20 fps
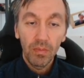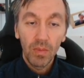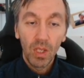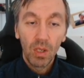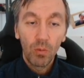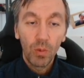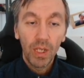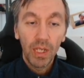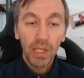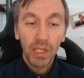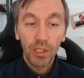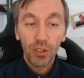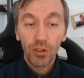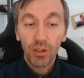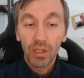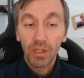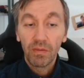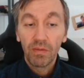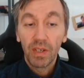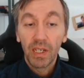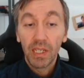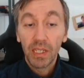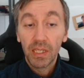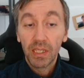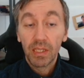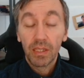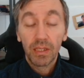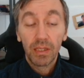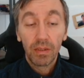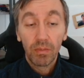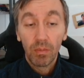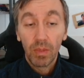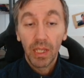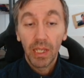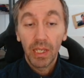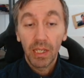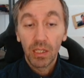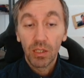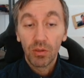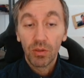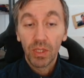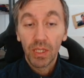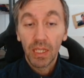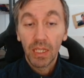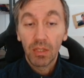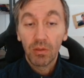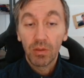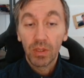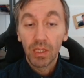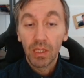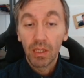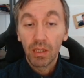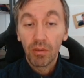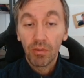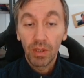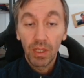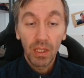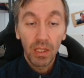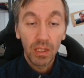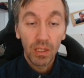White actually invites black to take on c3,